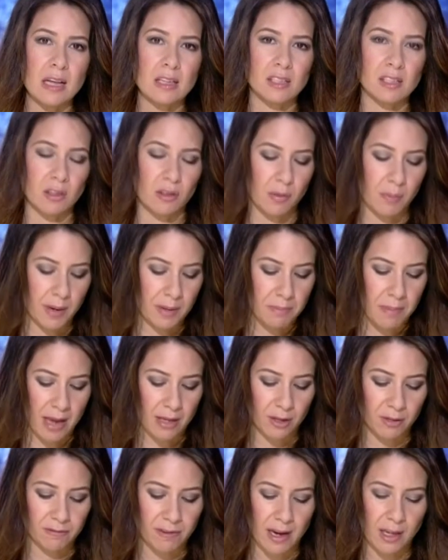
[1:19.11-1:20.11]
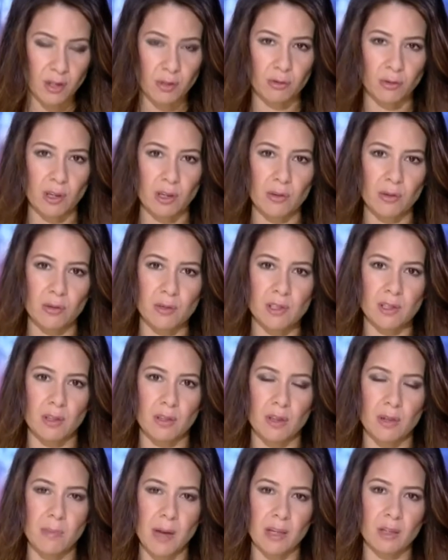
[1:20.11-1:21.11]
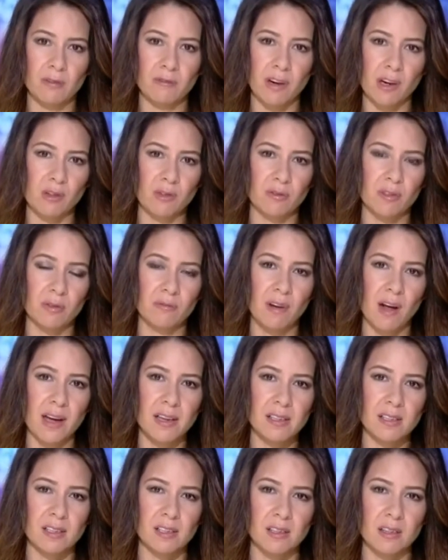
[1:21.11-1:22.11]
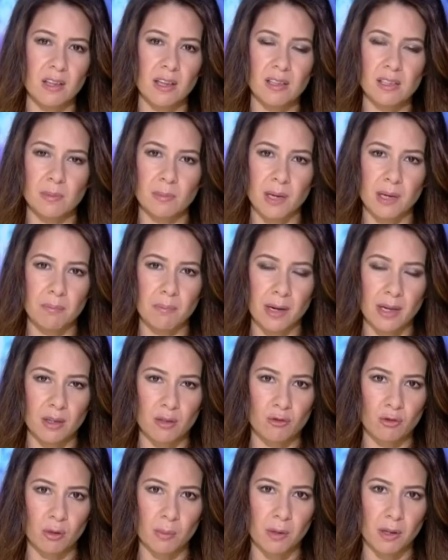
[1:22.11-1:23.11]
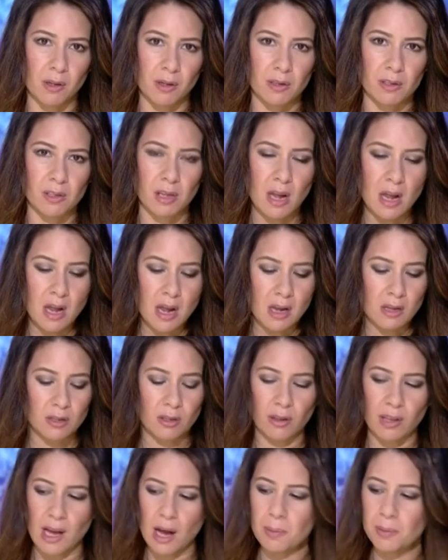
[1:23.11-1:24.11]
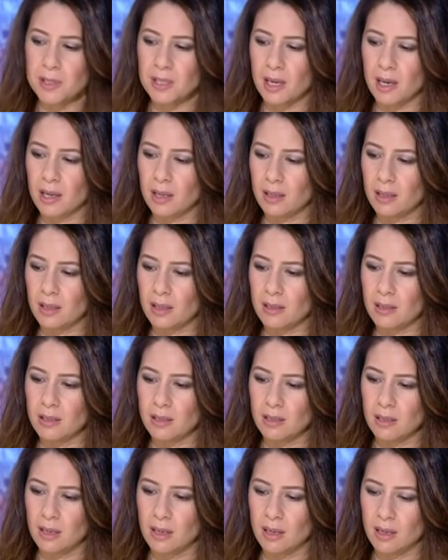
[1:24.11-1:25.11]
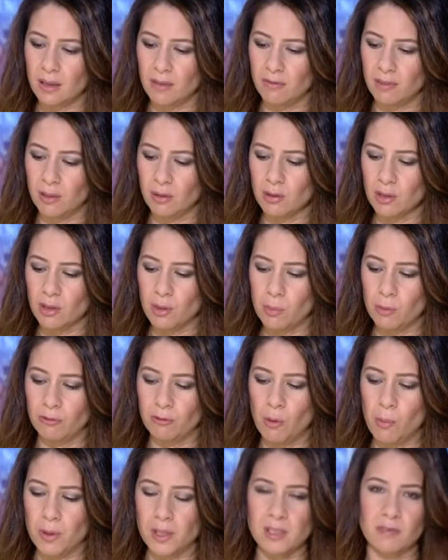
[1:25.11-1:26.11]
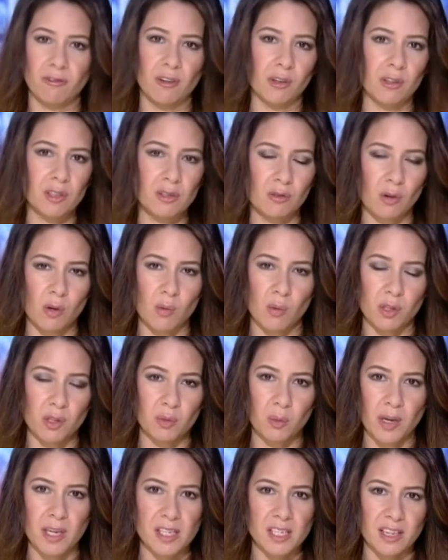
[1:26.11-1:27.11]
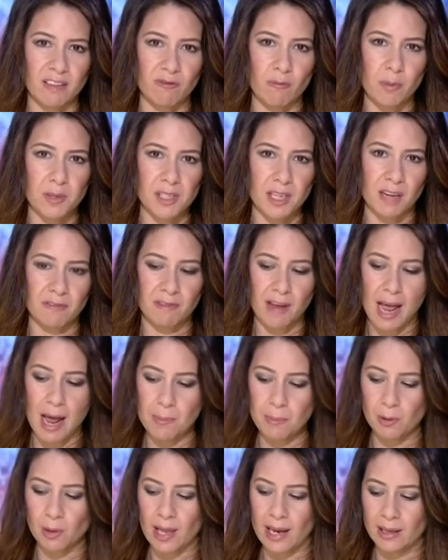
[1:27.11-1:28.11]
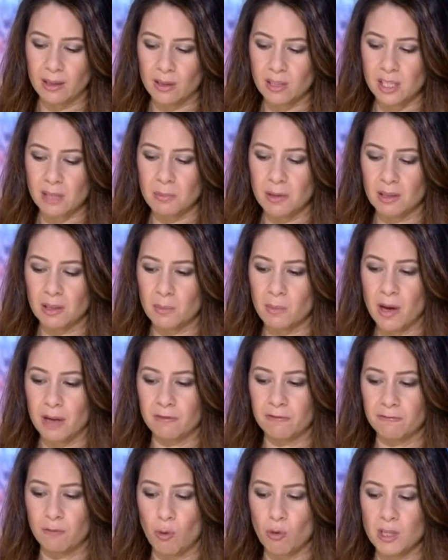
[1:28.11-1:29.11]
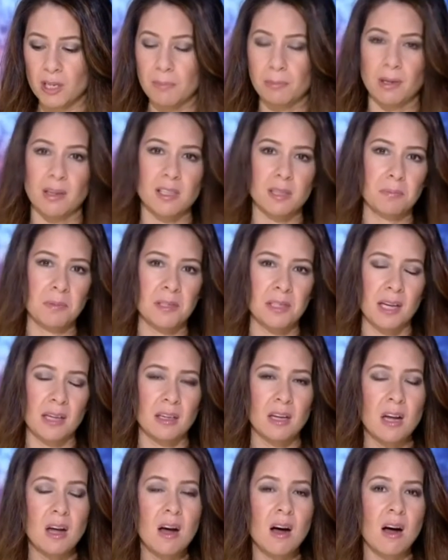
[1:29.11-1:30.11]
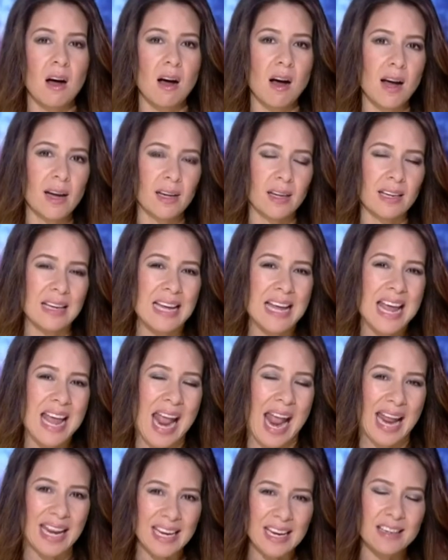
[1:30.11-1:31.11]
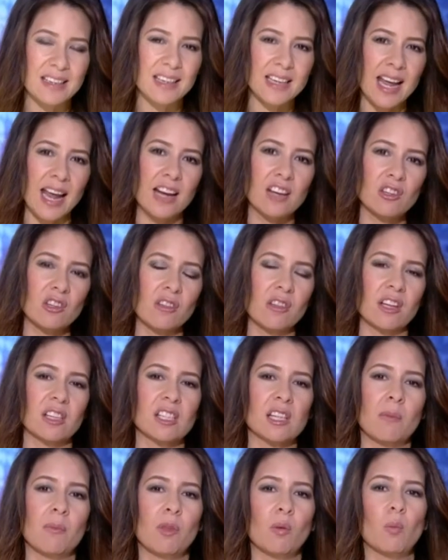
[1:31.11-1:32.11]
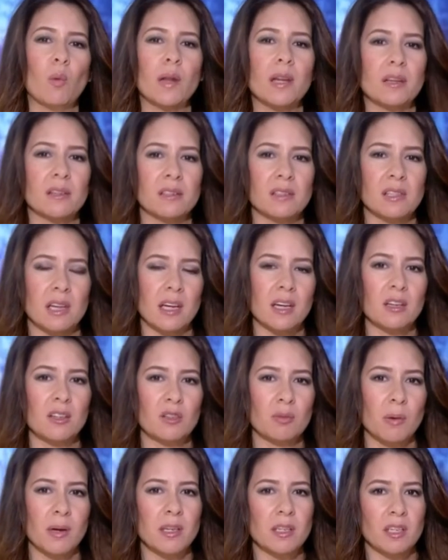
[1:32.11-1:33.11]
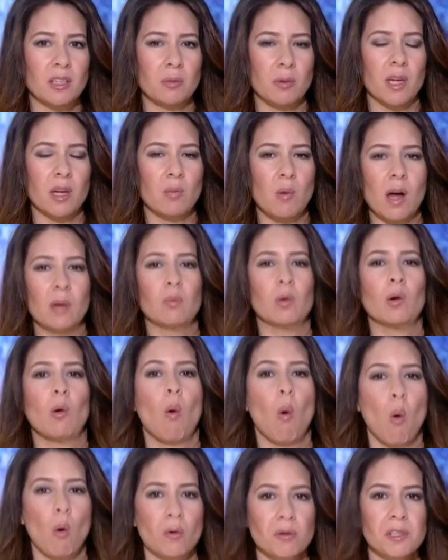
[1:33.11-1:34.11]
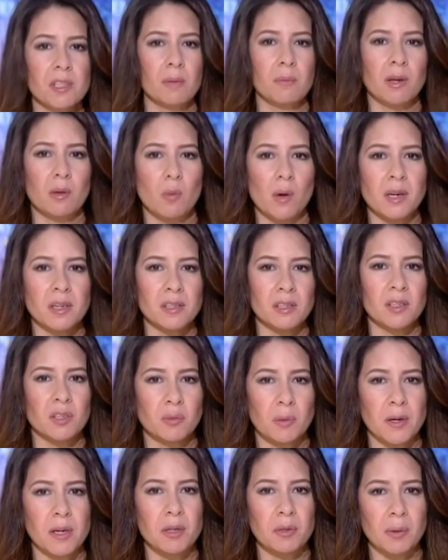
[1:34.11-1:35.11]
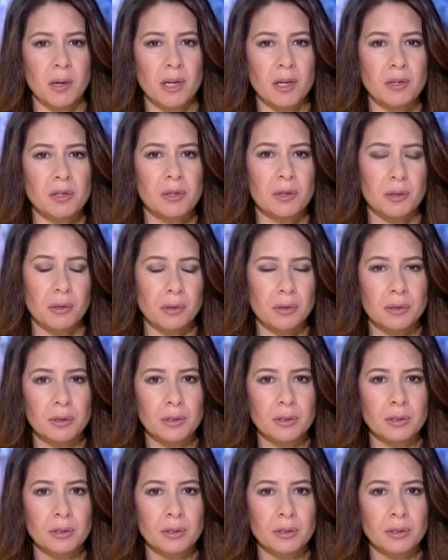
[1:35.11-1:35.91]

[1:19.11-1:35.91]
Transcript: so the big manufacturer, and also the manufacturer of devices. These have been big contributors to the upside. And if you look at the performance, very strong, 27% for Apple, A.O. Smith about 40%+ higher. Any indication that some of the winners in 2021 will also be winners in 2022?